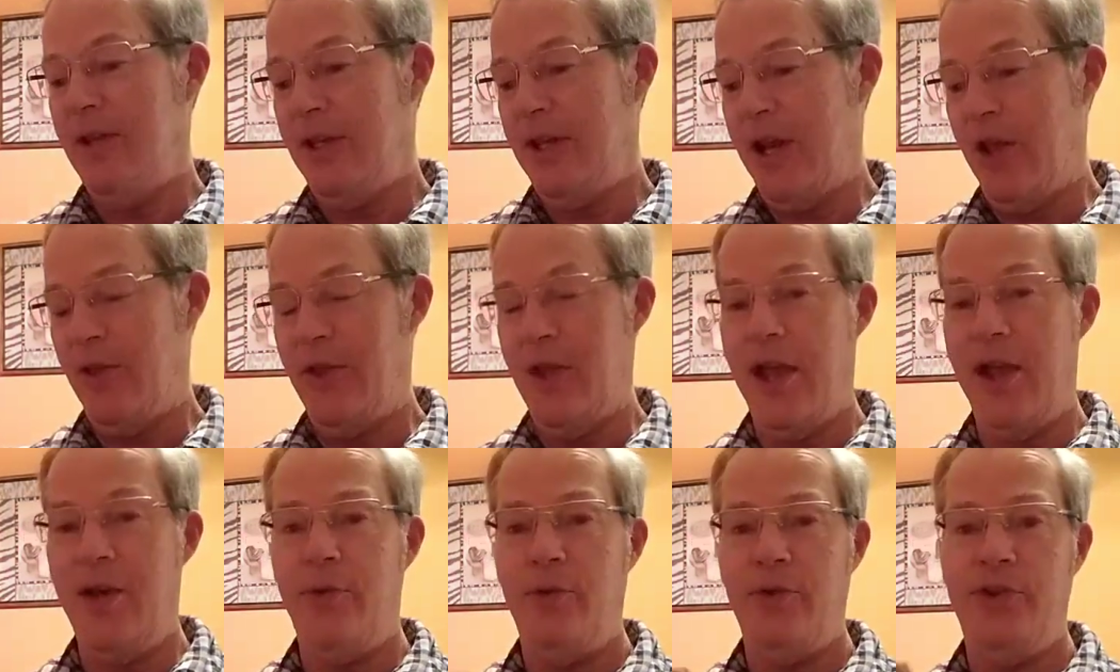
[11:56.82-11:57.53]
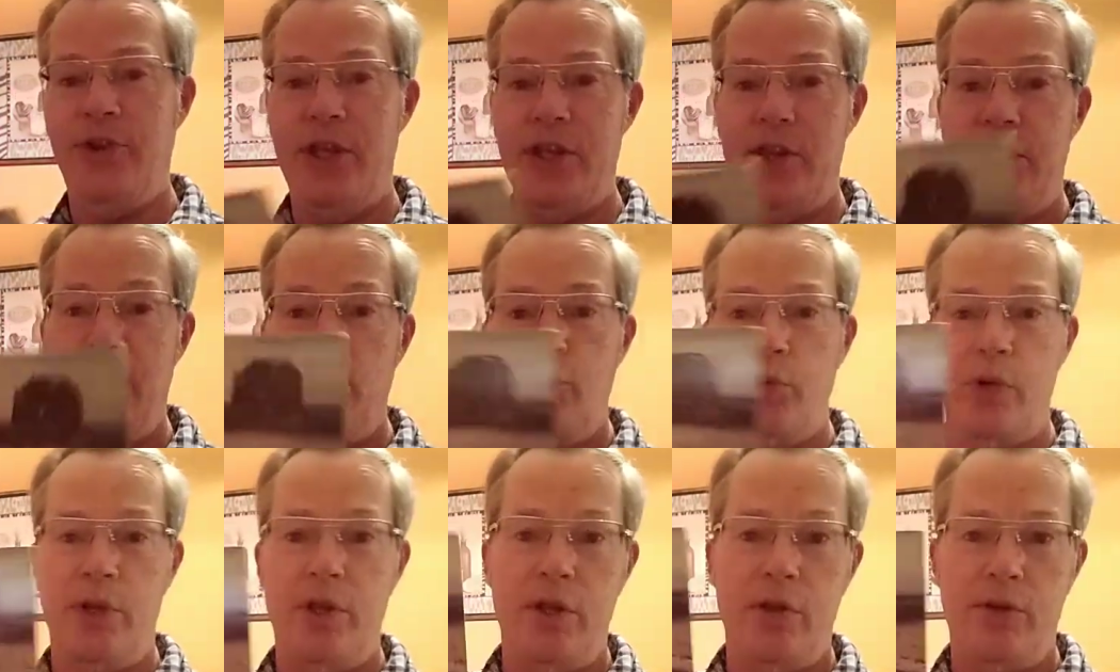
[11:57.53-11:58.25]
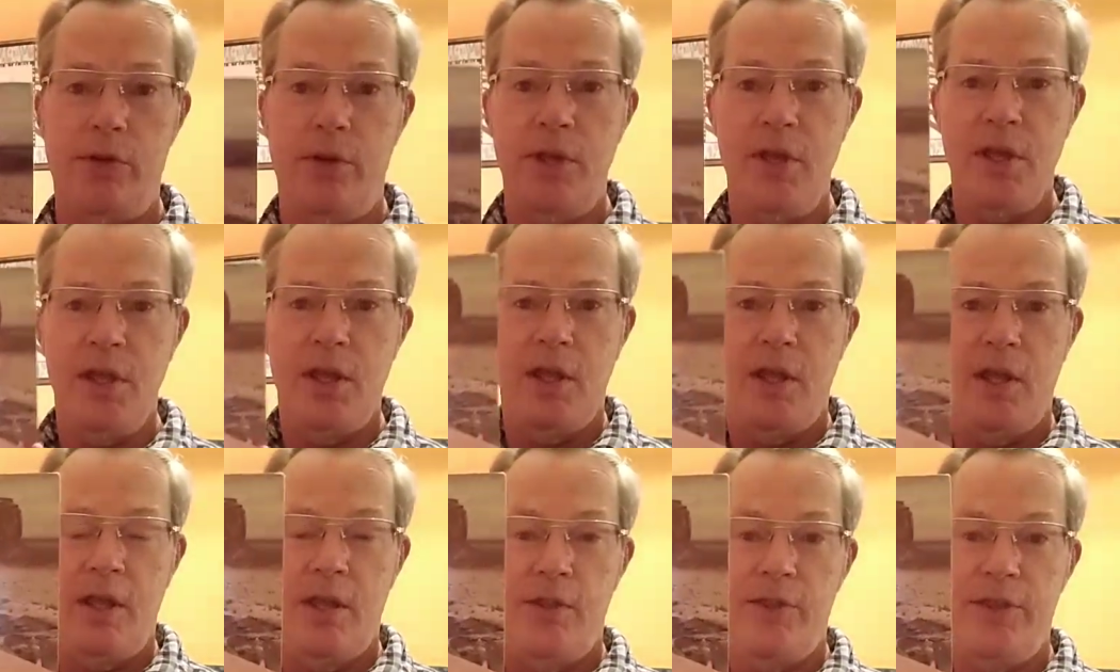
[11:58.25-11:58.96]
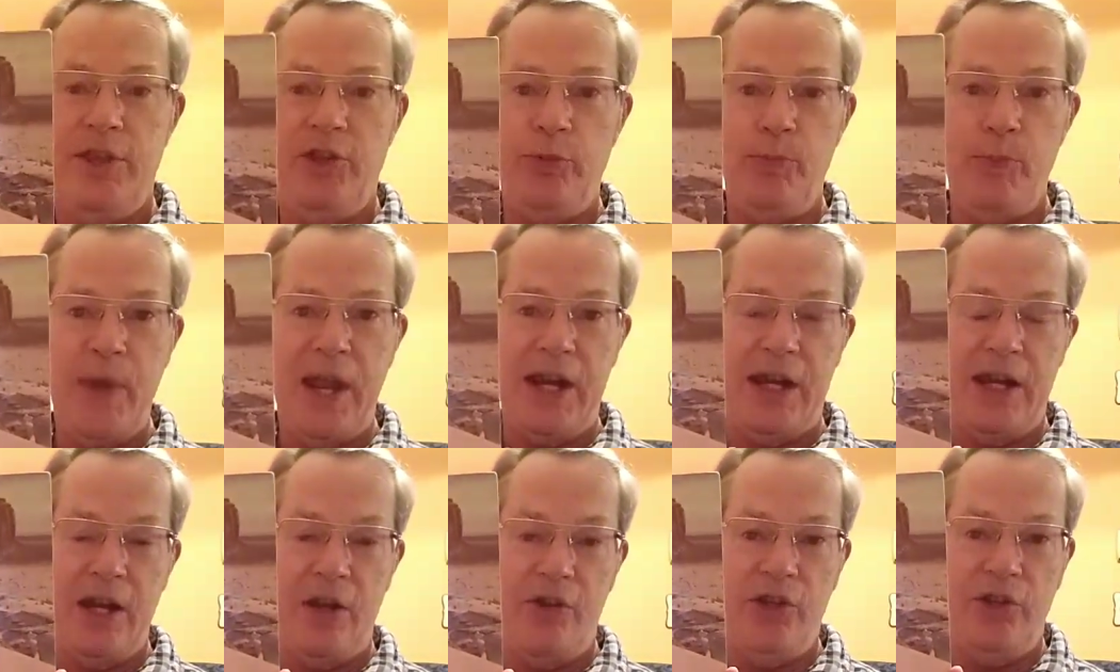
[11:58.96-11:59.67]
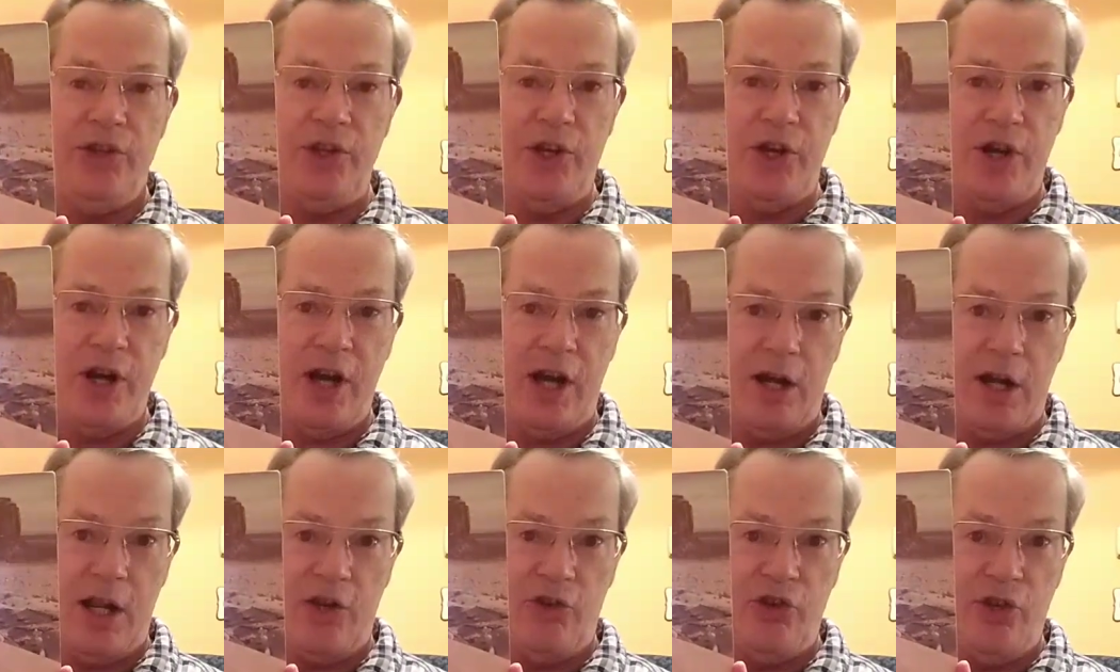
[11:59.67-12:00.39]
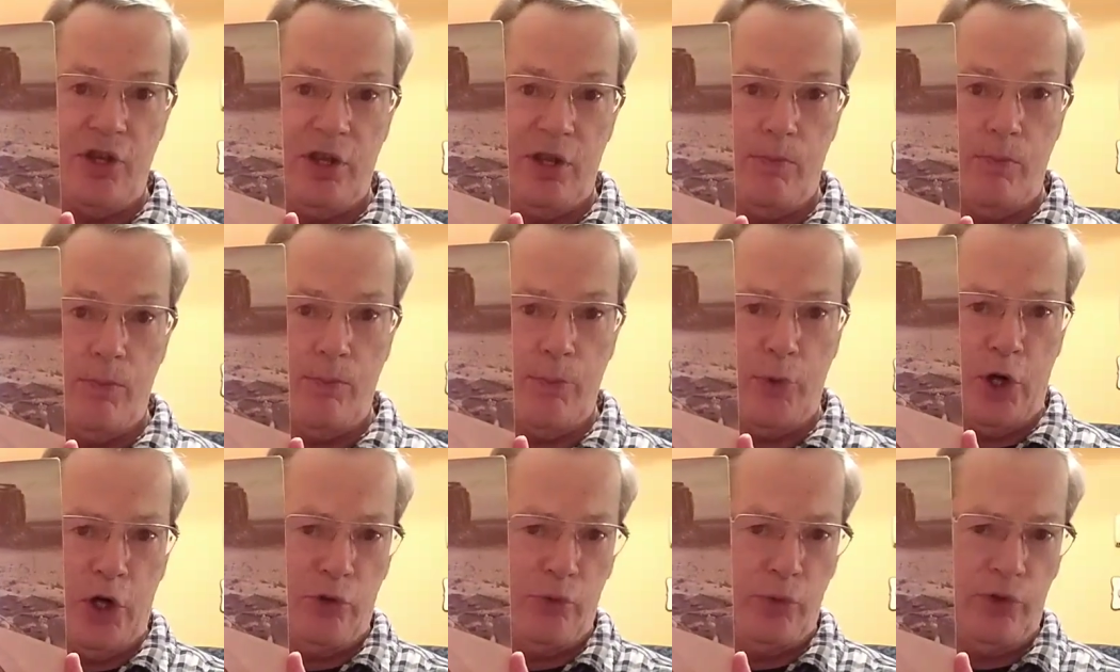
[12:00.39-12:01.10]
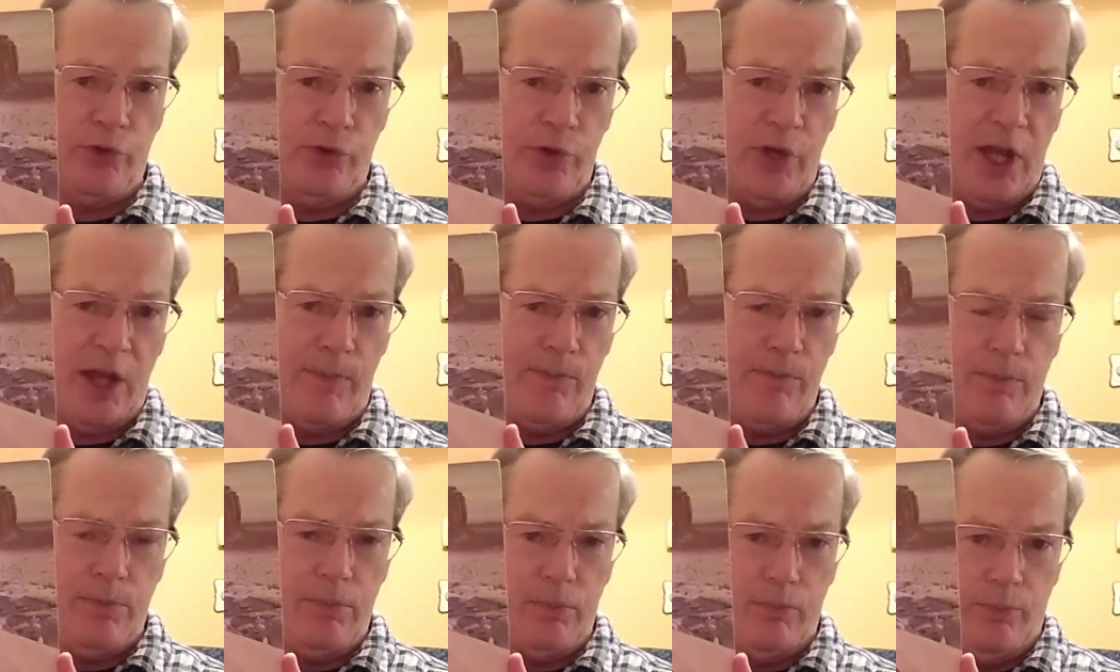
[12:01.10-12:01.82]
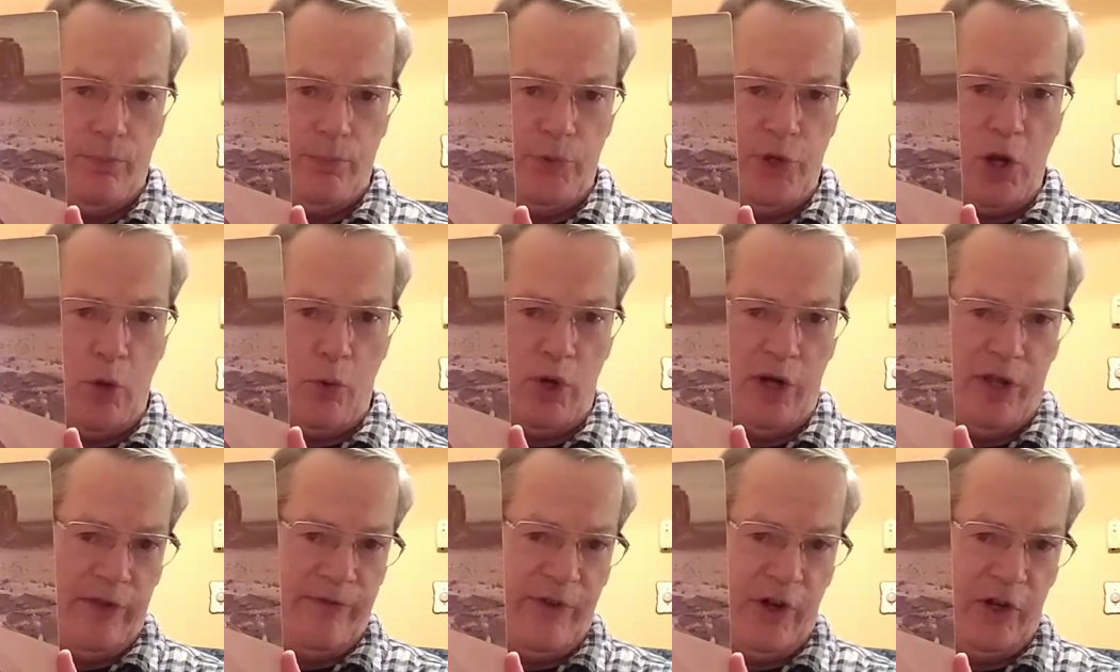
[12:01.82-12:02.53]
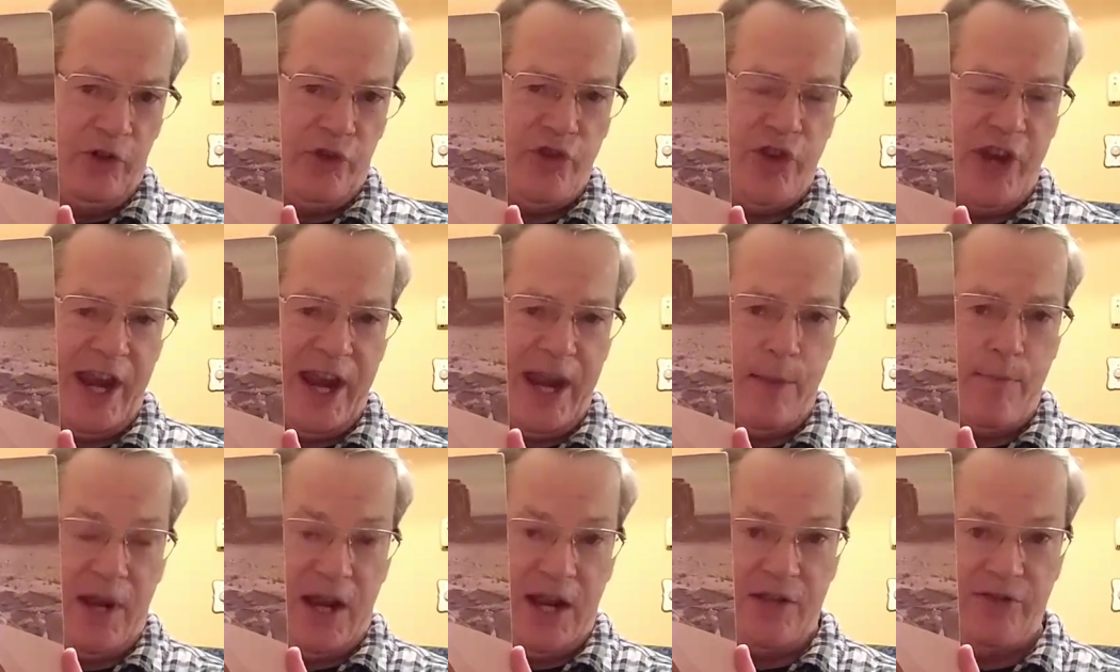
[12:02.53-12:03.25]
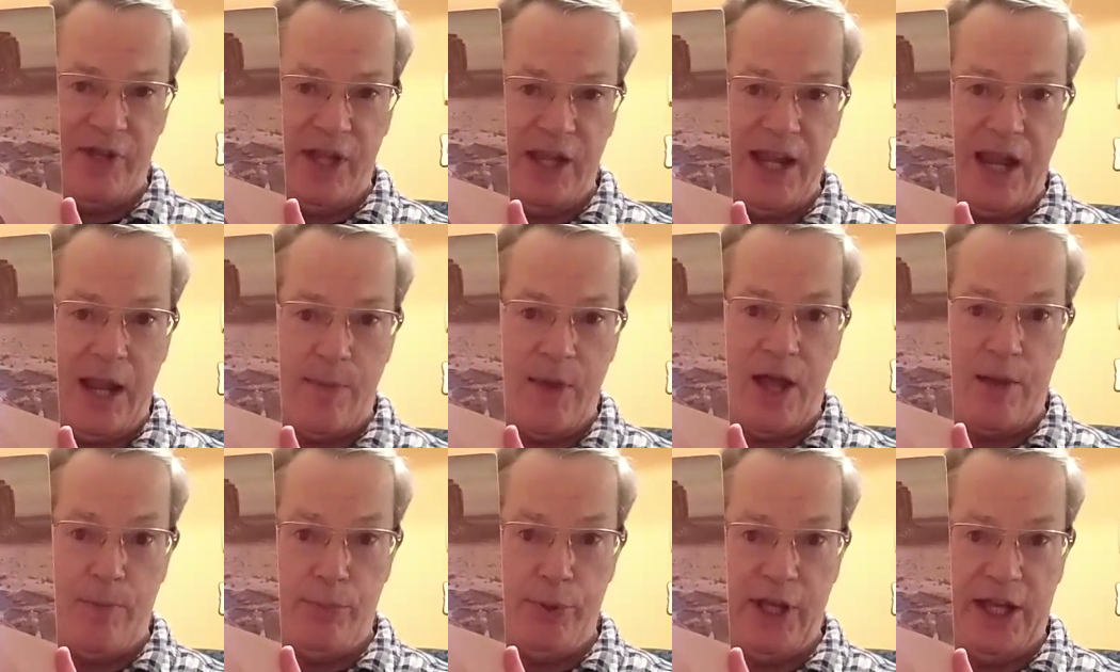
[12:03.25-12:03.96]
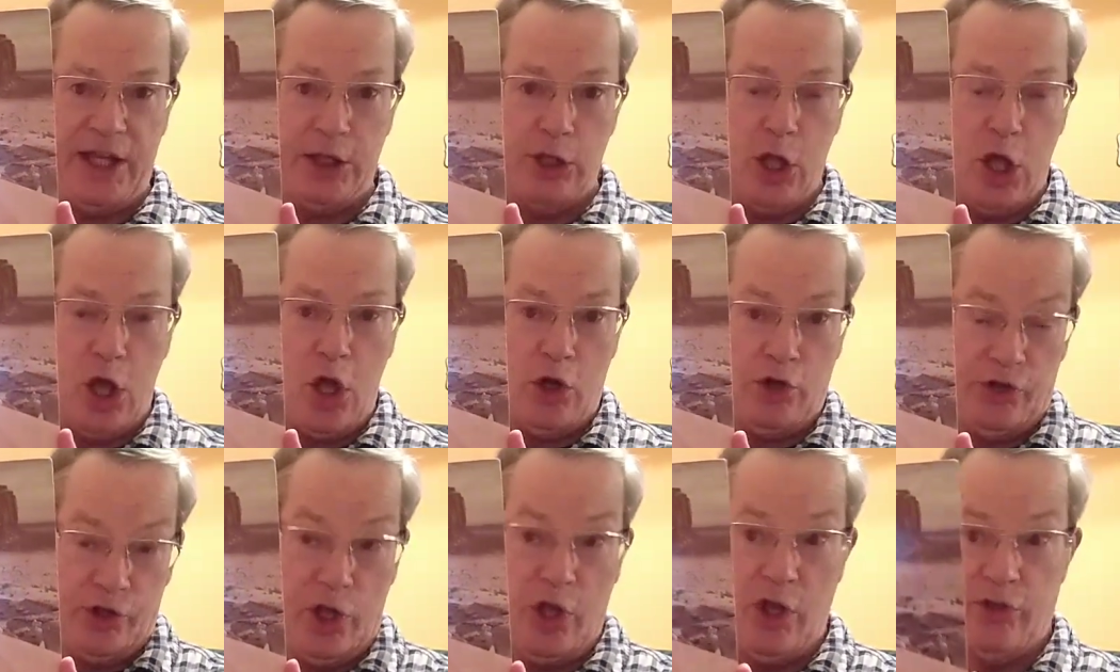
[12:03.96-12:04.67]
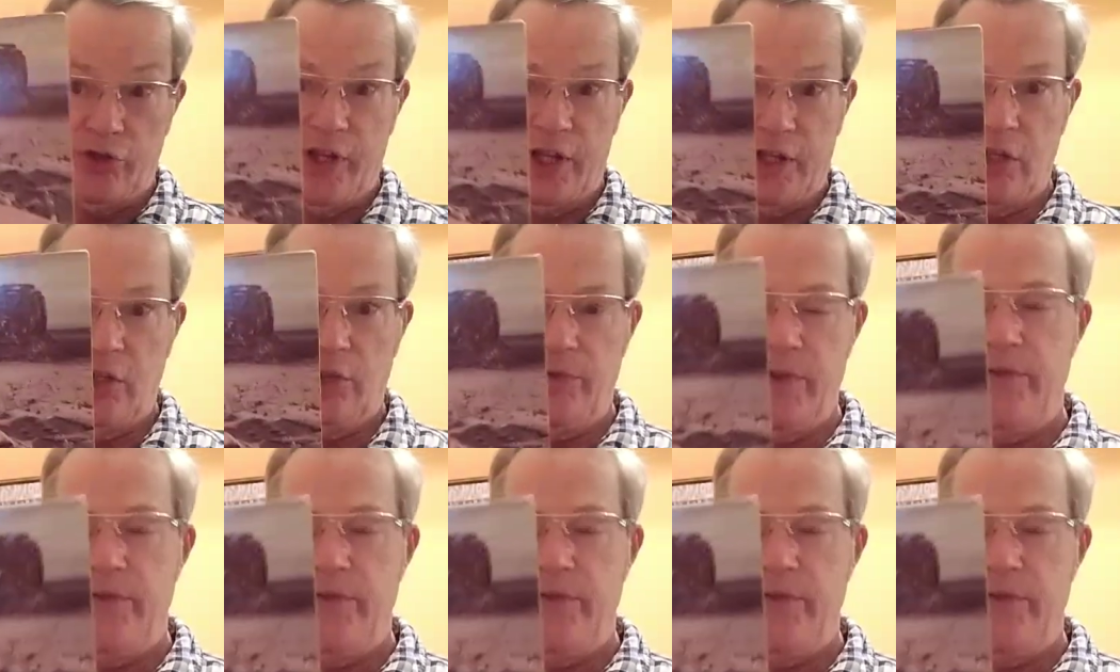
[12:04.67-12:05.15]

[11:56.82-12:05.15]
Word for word: you know, I would say these were this band here, this incarnation of the Byrds was, uh, you know, one of the first jam bands. They came out and played long songs like this